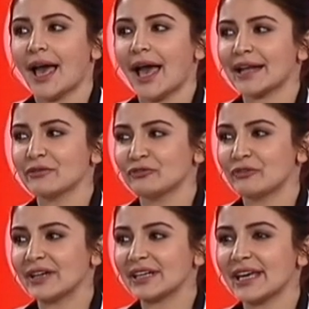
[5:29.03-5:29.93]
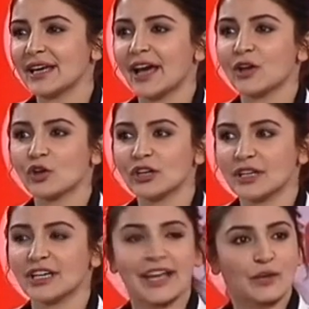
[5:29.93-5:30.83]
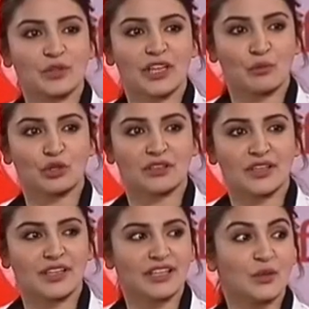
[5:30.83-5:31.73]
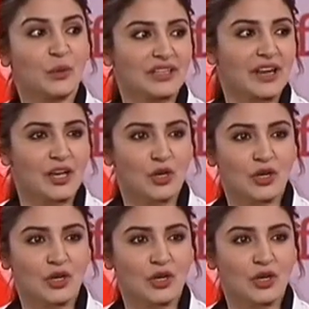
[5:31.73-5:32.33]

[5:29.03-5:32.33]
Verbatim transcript: And I felt like I couldn't connect with them in the way that I